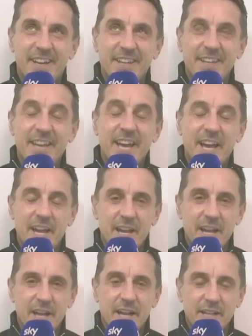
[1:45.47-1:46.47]

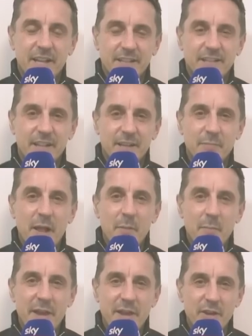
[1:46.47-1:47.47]
Yeah, I'll
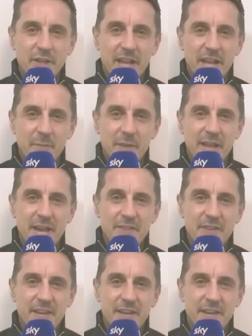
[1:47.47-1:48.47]
pay early. I'll be like
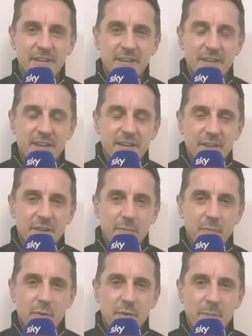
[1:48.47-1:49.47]

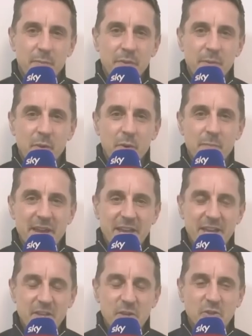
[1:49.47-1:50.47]
the
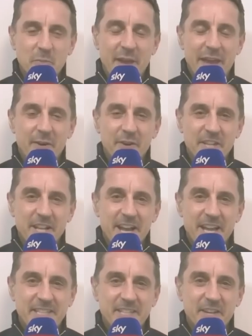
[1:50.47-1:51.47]
bookmaker that used to pay out on
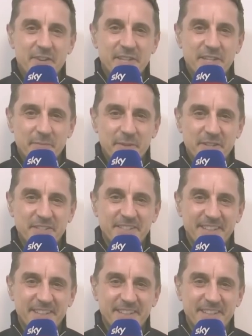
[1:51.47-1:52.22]
United at Christmas.